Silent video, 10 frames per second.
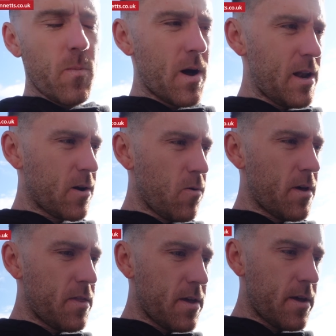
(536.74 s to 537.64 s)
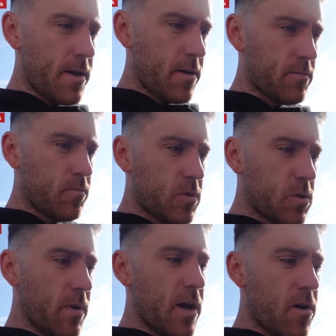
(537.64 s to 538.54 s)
while ago that the swing